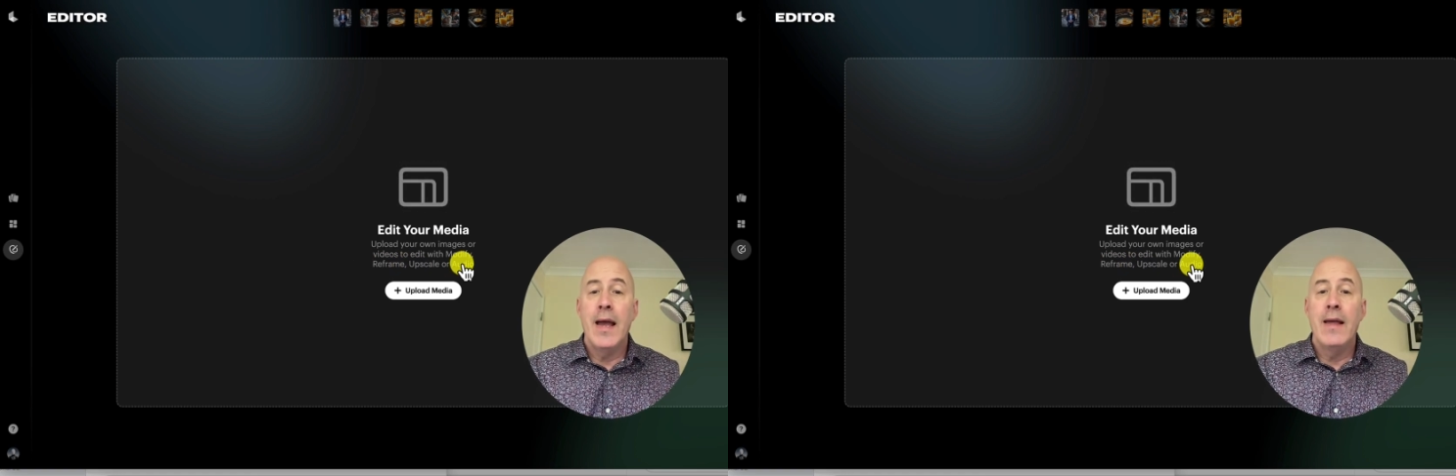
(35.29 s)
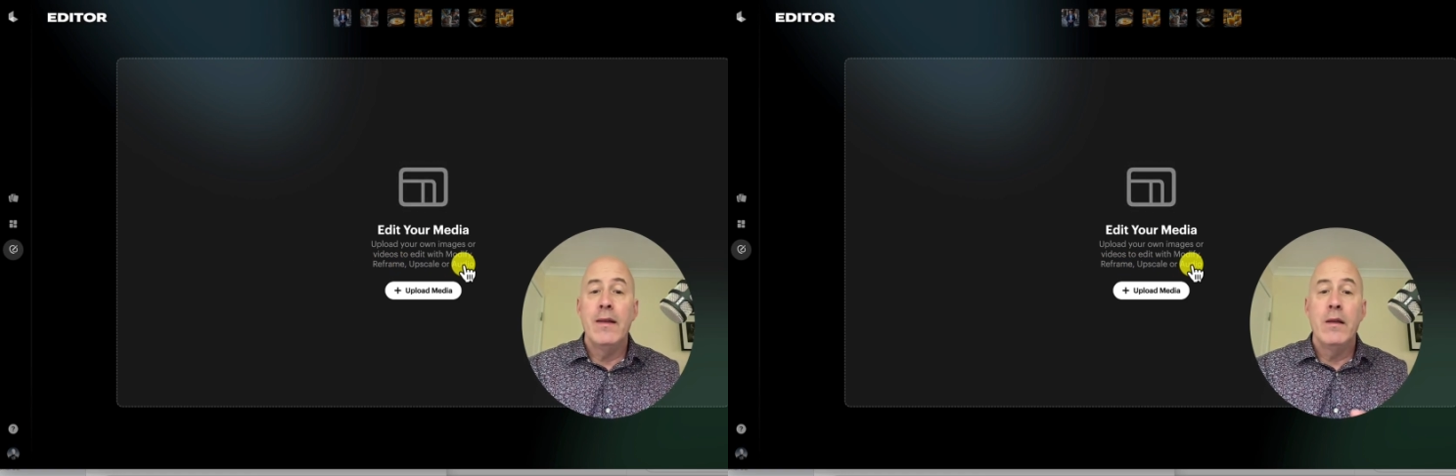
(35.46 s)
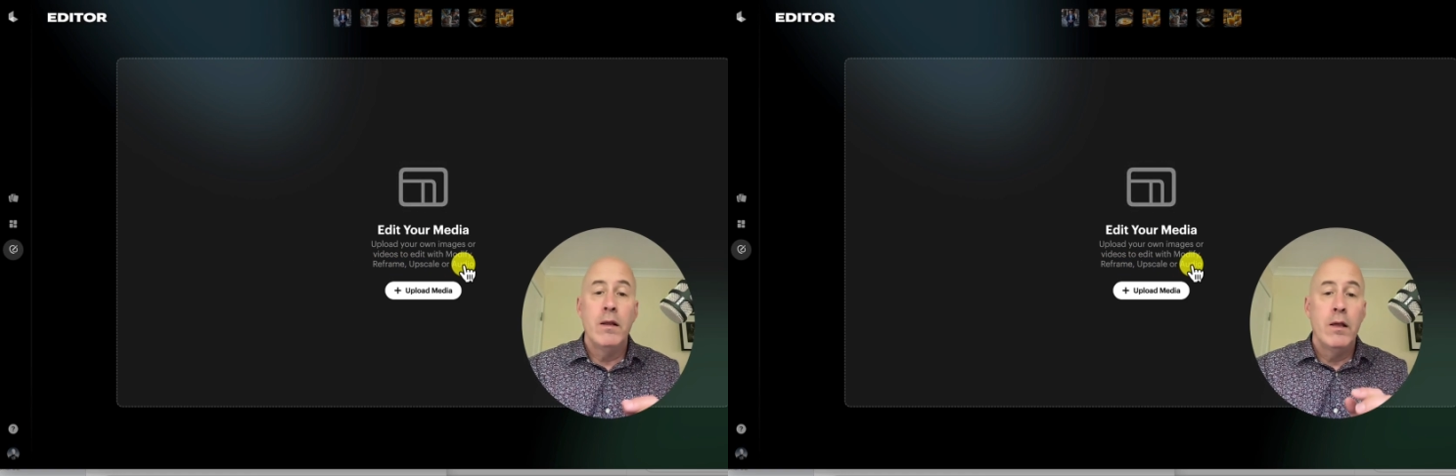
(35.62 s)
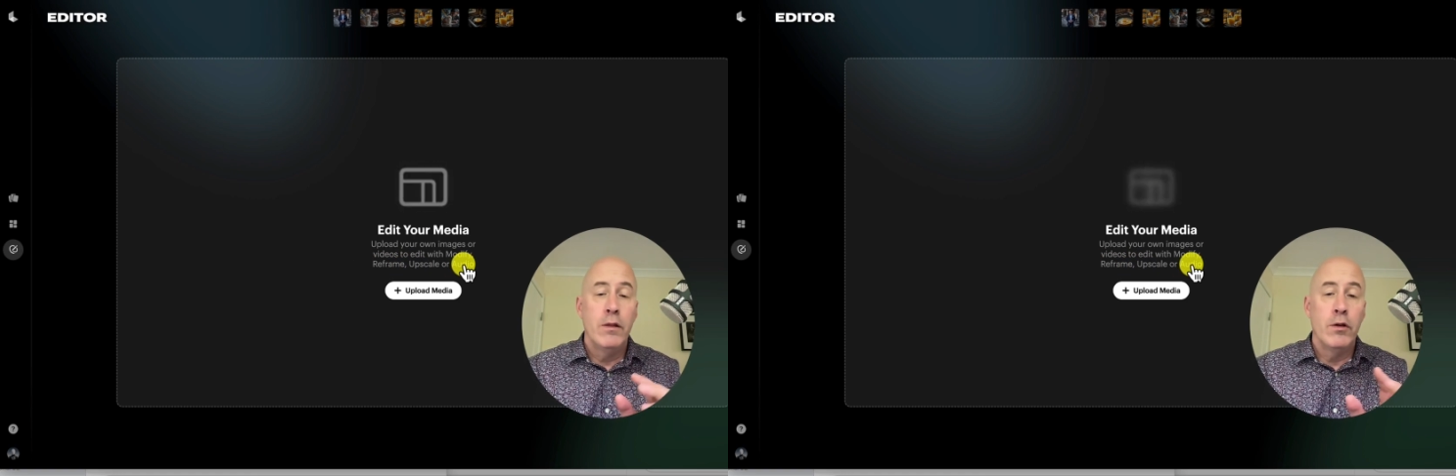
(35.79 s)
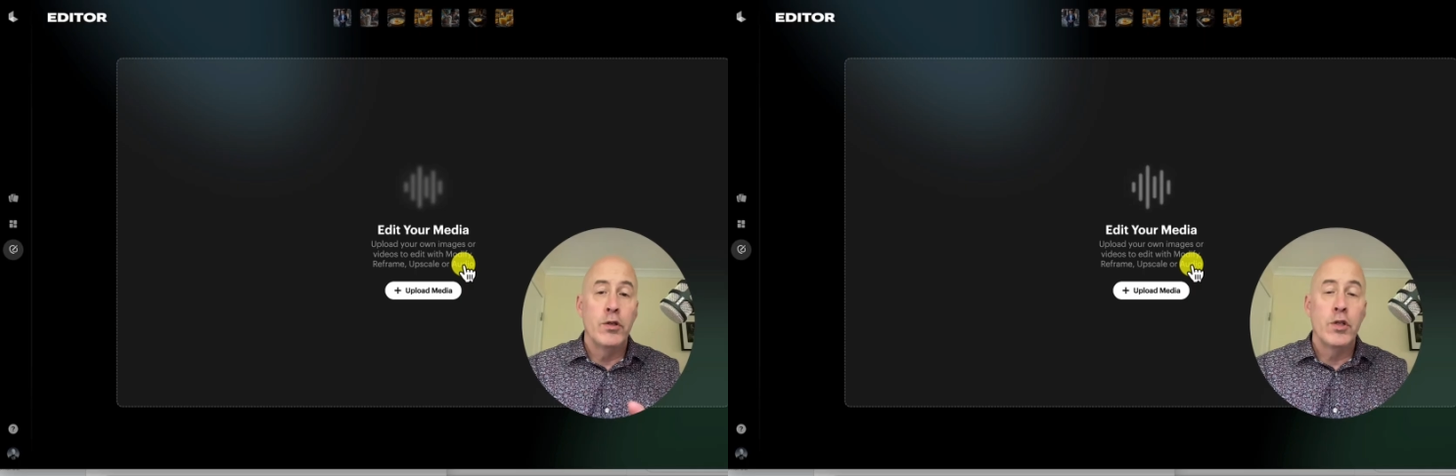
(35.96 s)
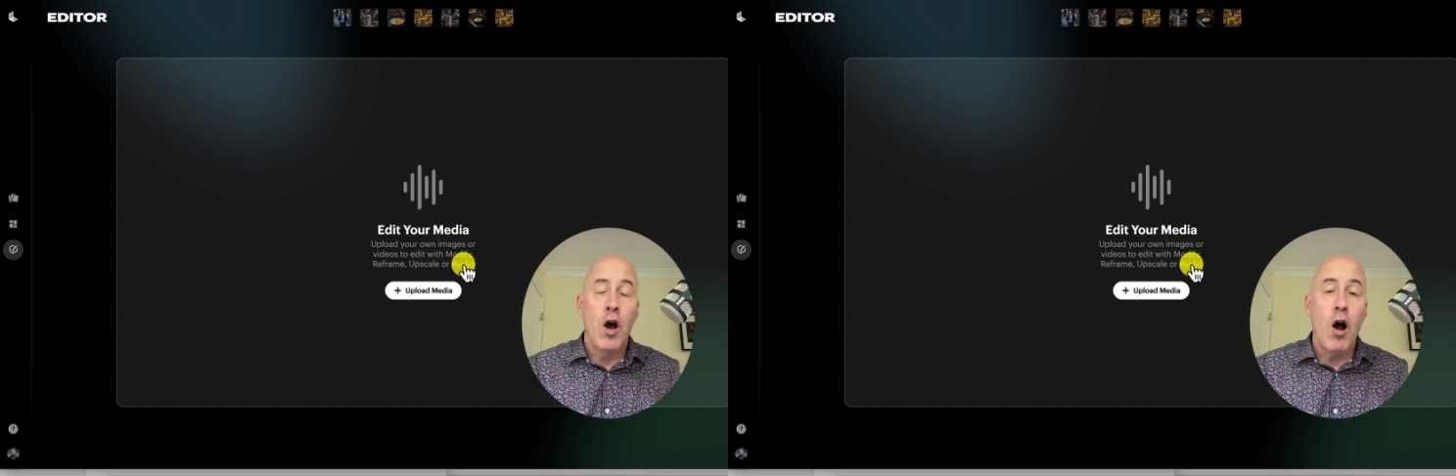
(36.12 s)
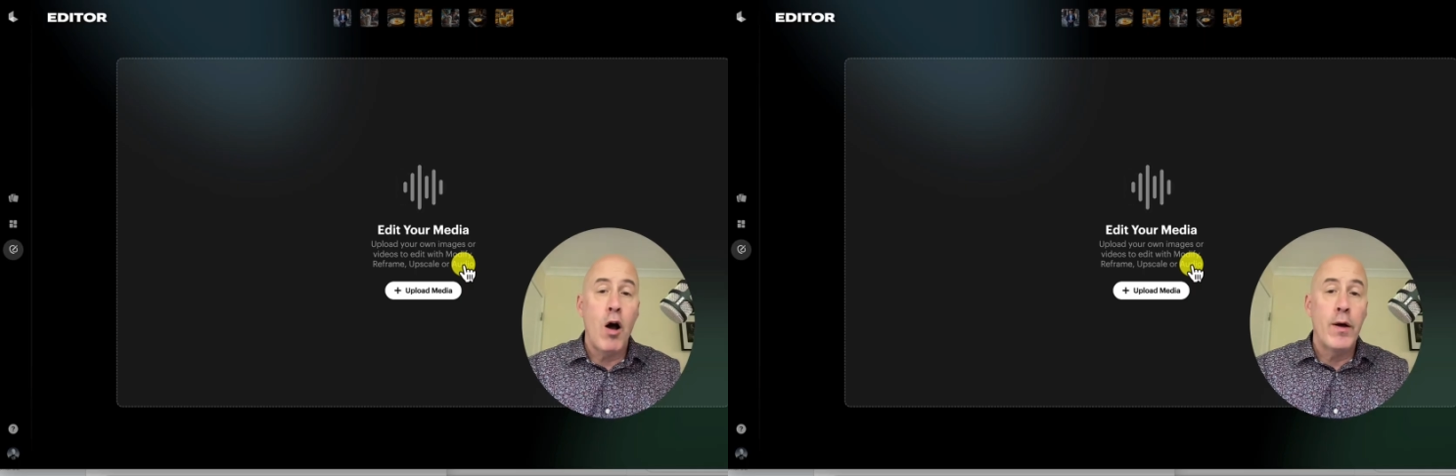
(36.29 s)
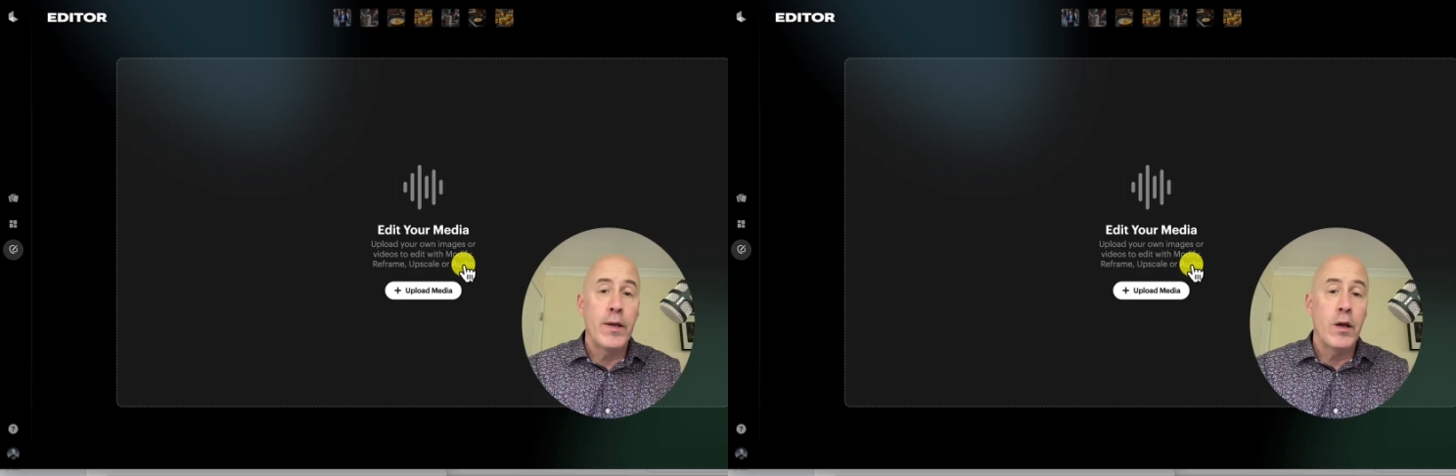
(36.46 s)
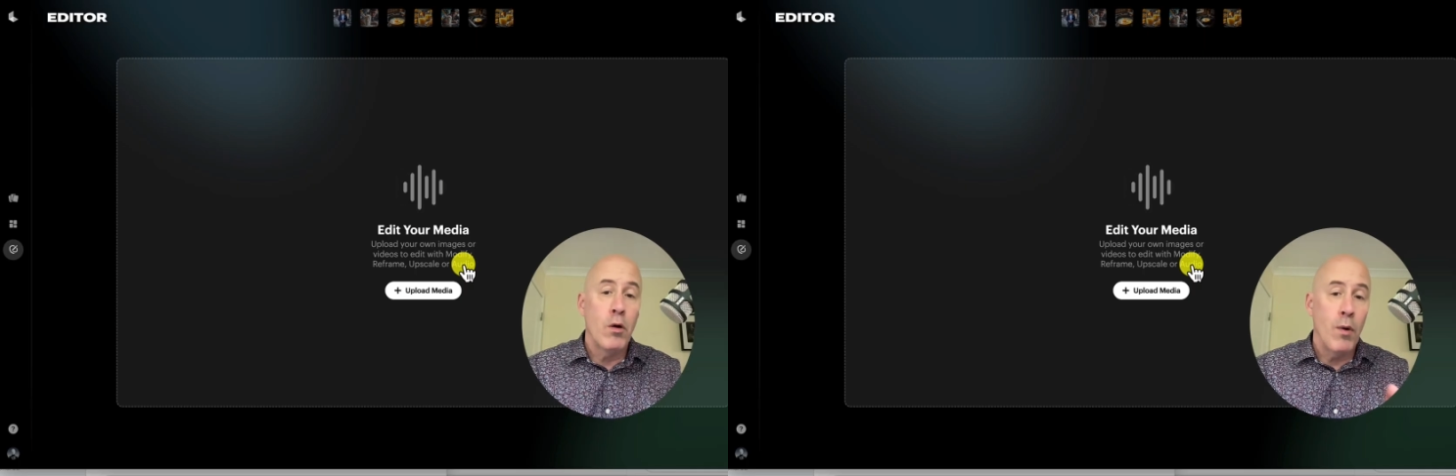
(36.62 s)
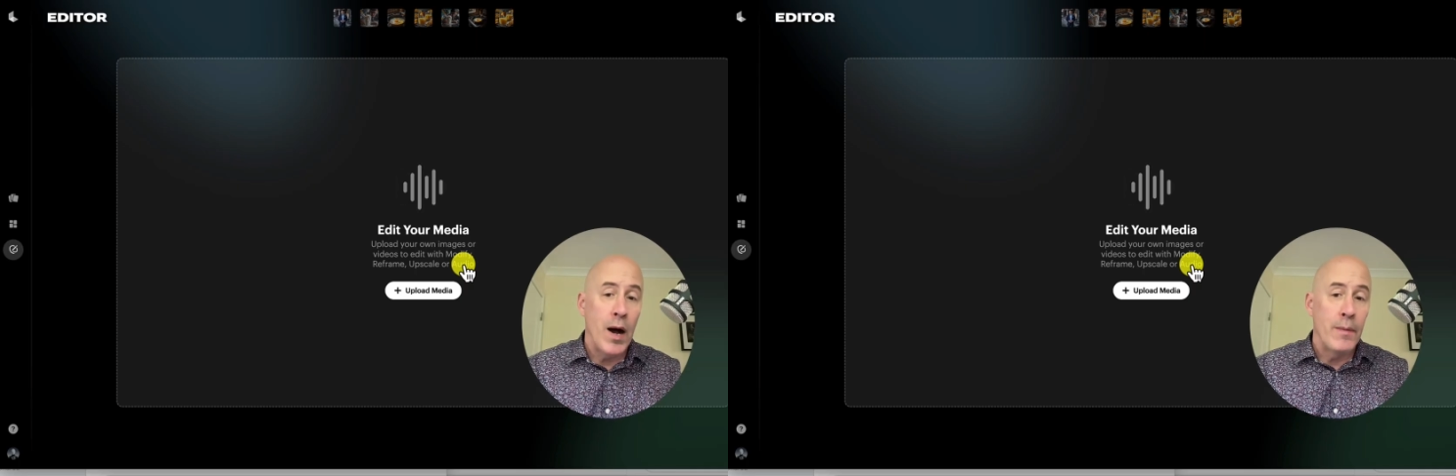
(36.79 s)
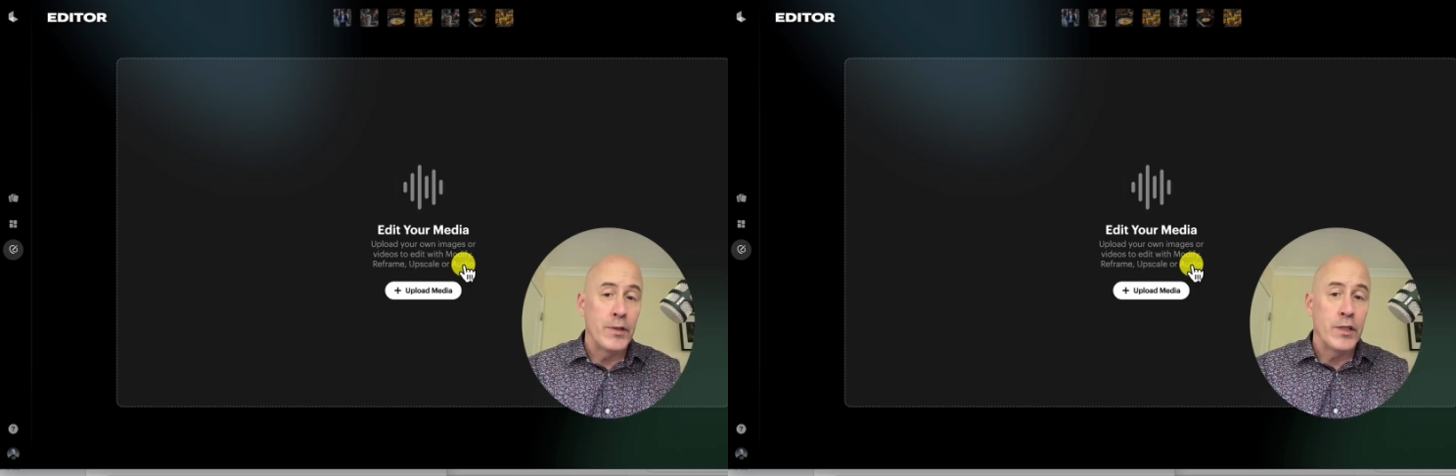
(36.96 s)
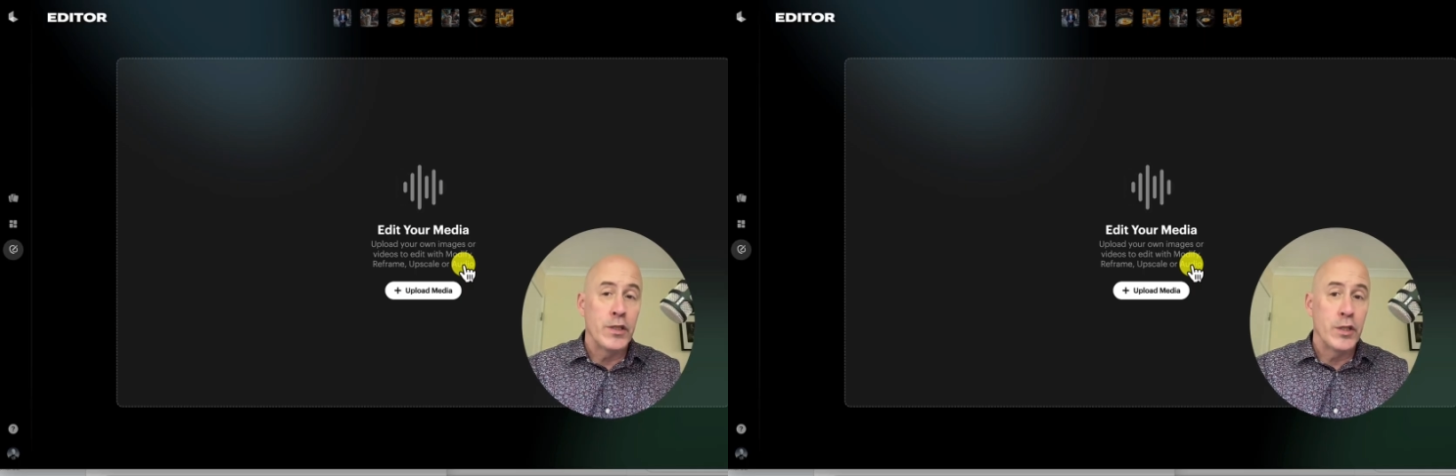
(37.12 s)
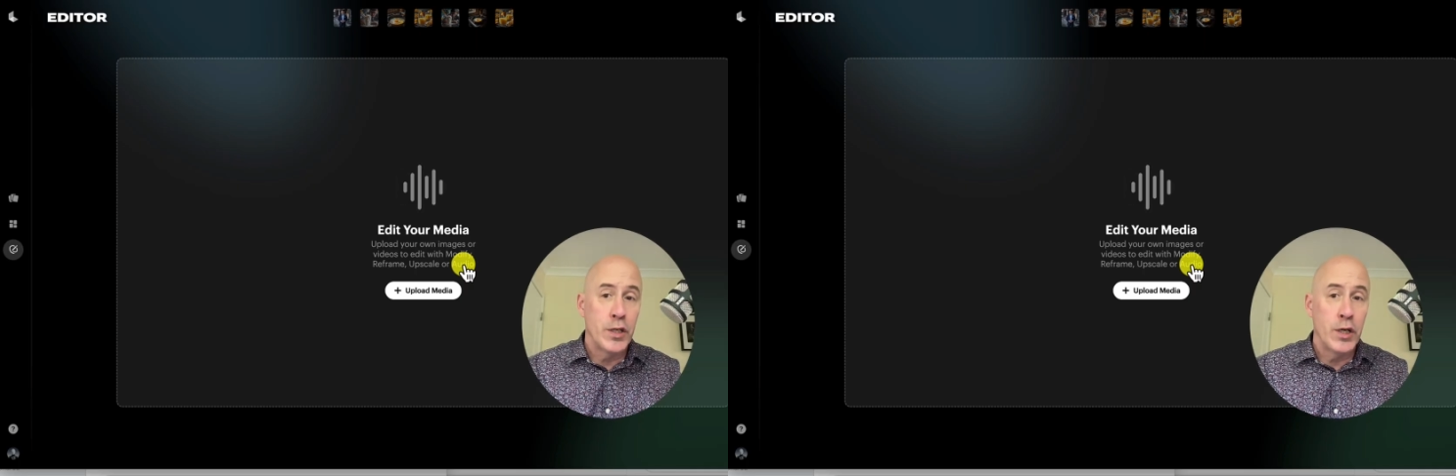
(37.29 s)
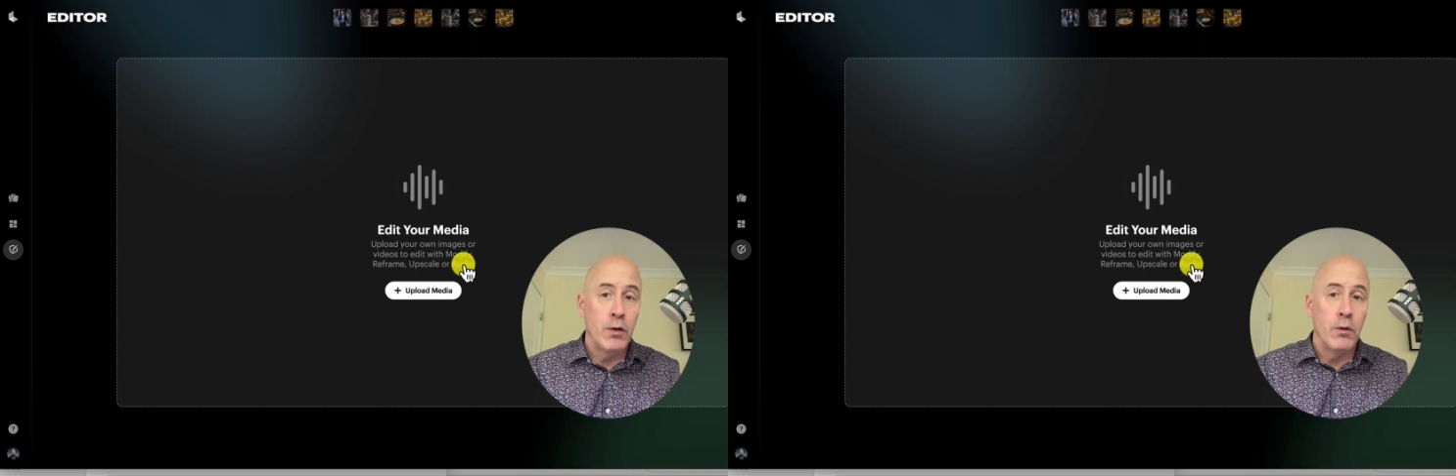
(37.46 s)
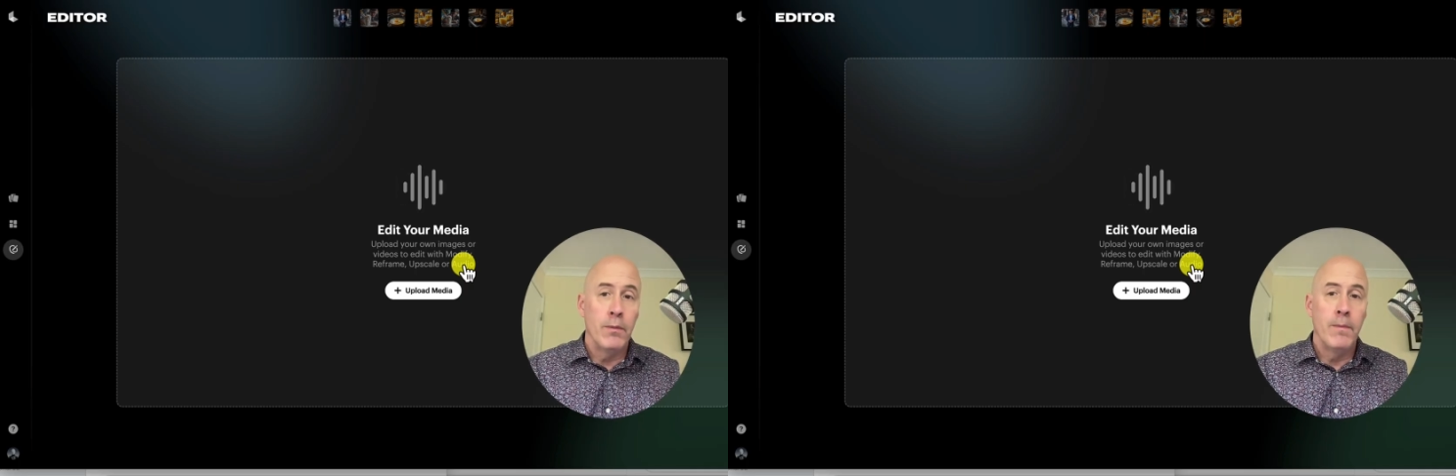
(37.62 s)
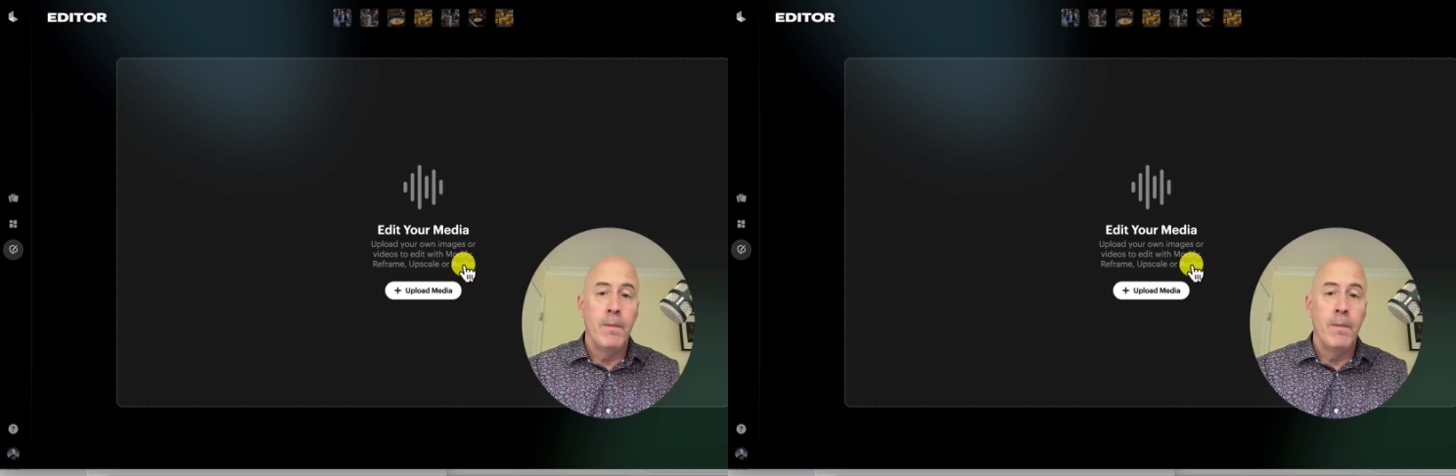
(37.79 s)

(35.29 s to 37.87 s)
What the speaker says: and there's audio options too.